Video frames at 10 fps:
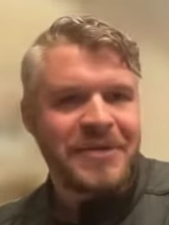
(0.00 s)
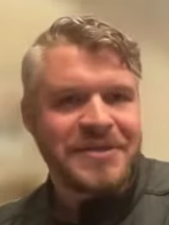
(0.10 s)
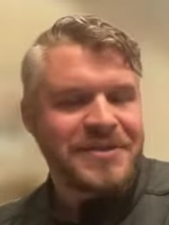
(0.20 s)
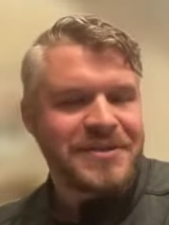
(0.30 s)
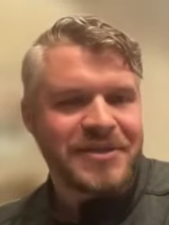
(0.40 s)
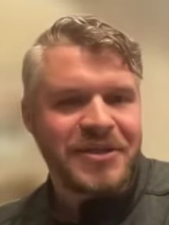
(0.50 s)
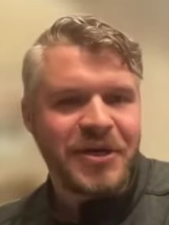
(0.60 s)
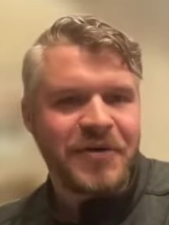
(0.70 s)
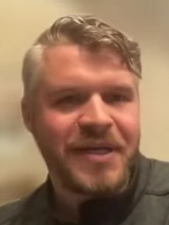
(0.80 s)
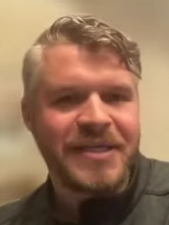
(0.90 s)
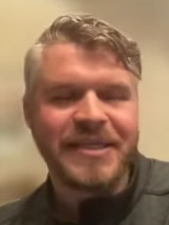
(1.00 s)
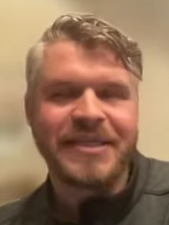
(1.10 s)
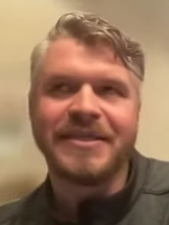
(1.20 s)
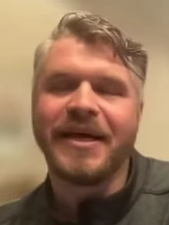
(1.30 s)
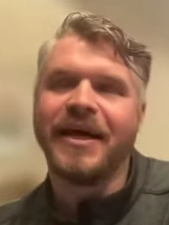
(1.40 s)
is, you know, in a
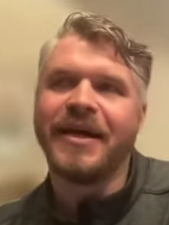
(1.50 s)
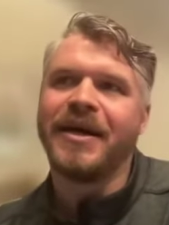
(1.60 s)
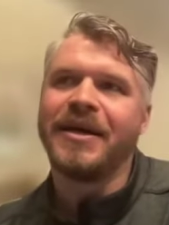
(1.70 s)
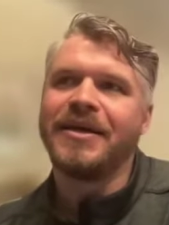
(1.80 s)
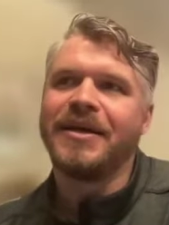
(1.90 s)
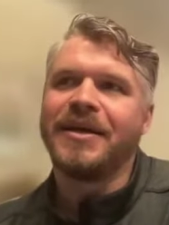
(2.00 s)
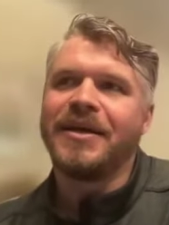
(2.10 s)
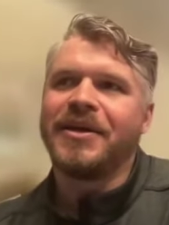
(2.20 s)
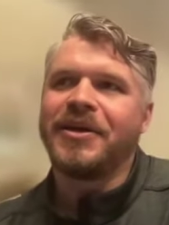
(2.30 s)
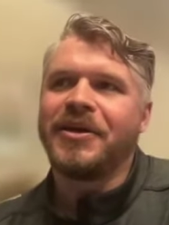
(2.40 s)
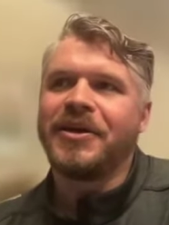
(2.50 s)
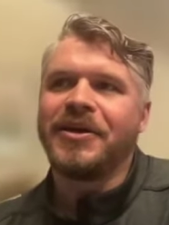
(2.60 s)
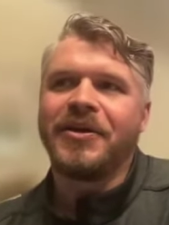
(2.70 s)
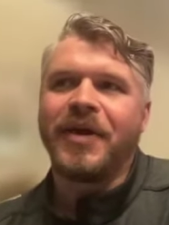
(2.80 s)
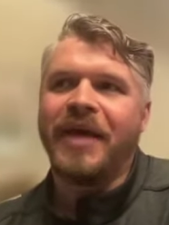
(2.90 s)
sense that, uh, you,
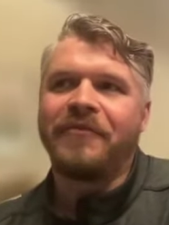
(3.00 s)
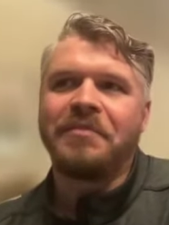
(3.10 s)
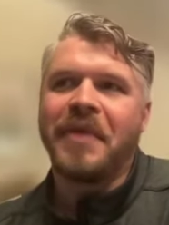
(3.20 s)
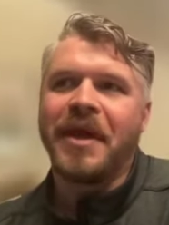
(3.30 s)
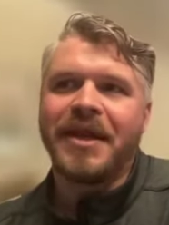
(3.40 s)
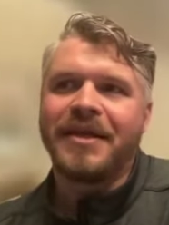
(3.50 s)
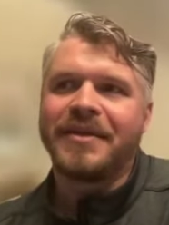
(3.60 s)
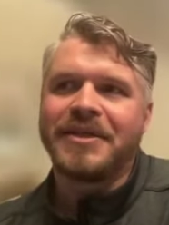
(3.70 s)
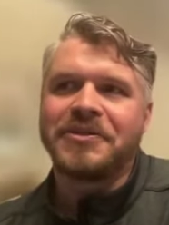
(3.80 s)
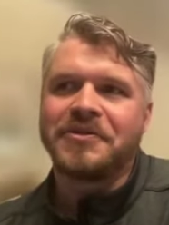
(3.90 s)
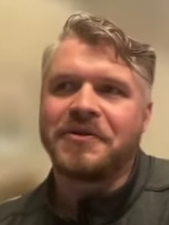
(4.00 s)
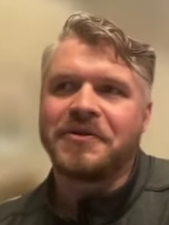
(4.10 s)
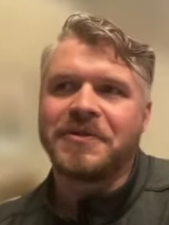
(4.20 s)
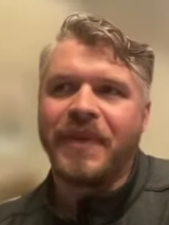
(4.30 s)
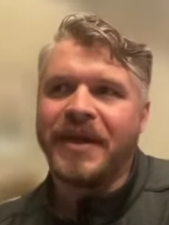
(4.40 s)
you know, every minute that you're
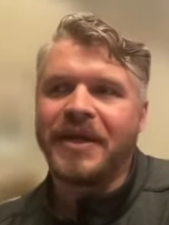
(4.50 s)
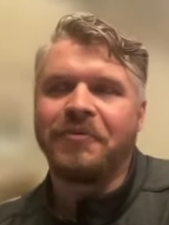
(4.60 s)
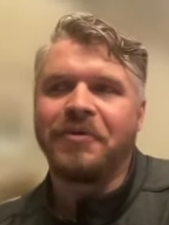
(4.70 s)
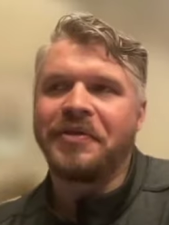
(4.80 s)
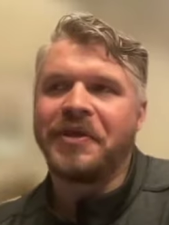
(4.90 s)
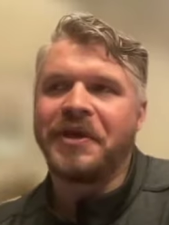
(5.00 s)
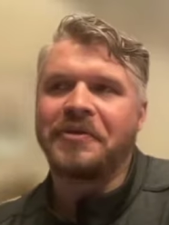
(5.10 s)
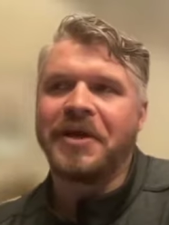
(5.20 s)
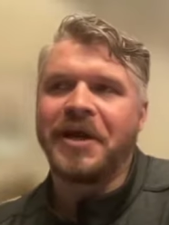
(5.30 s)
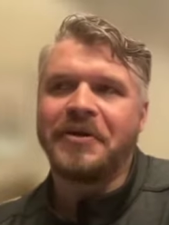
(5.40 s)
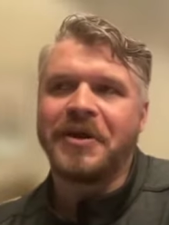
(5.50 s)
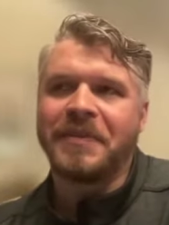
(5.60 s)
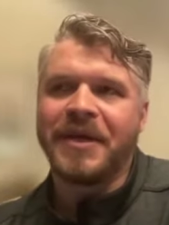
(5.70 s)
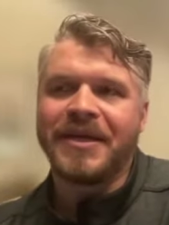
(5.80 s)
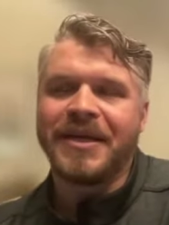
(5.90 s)
spending on one thing or another, I
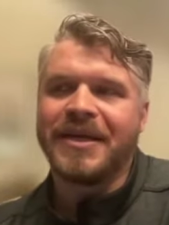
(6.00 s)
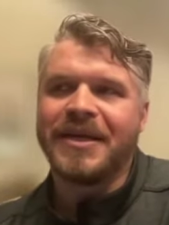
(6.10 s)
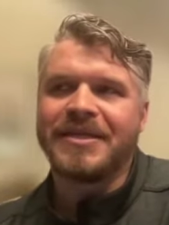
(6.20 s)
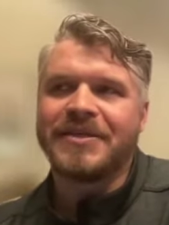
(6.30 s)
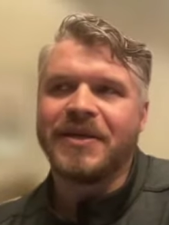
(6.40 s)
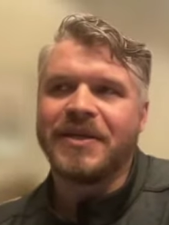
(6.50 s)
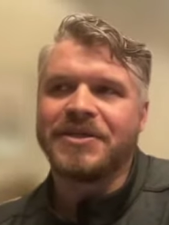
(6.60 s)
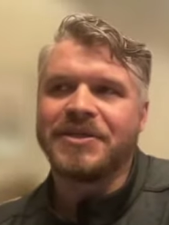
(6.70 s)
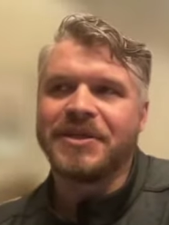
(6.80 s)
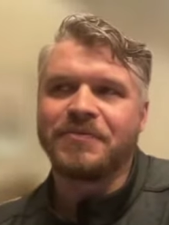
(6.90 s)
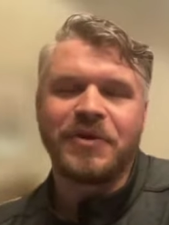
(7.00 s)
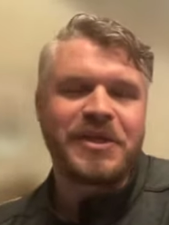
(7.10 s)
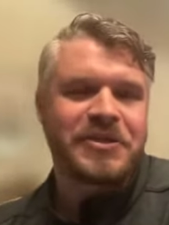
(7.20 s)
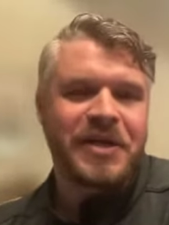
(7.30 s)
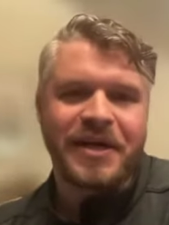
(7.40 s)
mean, it, it's such, it's one
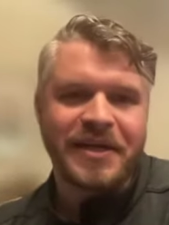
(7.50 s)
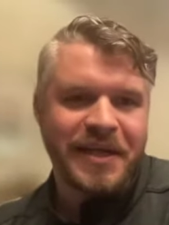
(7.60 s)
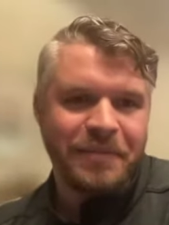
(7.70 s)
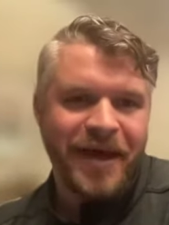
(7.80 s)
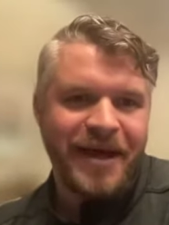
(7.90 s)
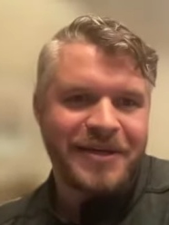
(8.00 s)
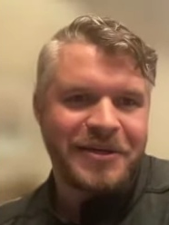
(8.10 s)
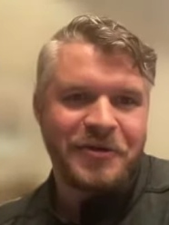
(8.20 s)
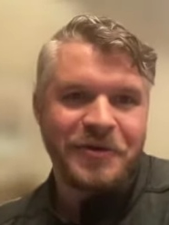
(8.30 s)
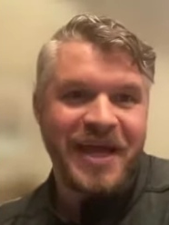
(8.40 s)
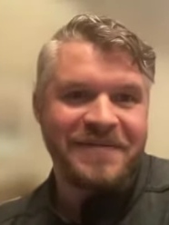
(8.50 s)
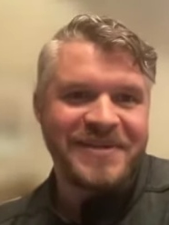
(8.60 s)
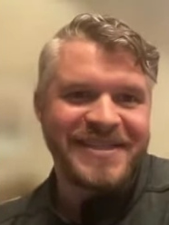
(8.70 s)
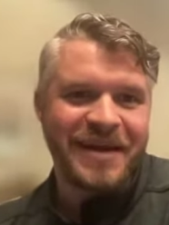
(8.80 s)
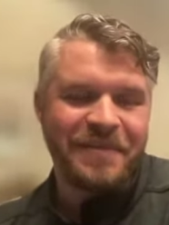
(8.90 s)
that you're not going to get back. And you only have a
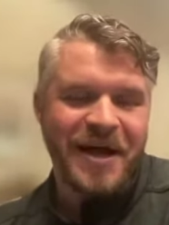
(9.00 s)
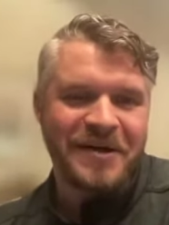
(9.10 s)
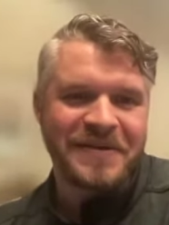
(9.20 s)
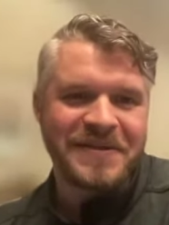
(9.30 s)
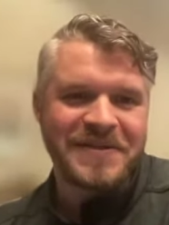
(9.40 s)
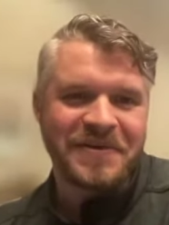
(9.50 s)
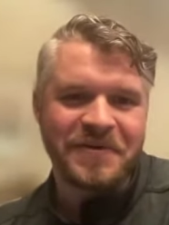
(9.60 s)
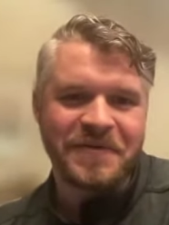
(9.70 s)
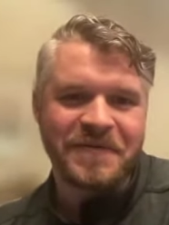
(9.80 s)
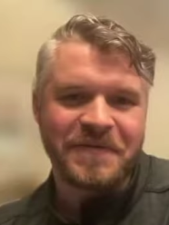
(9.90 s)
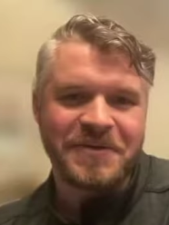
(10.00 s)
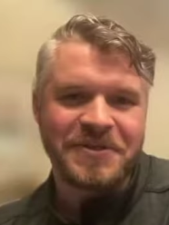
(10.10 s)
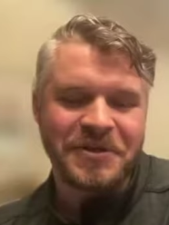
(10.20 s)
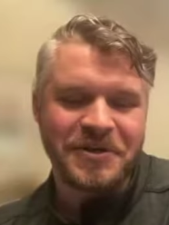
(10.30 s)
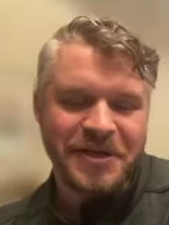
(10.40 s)
set amount on this earth for
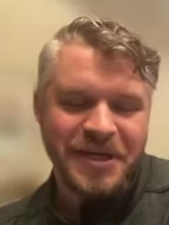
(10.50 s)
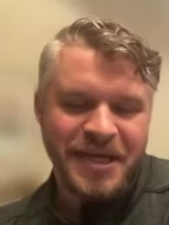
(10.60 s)
sure.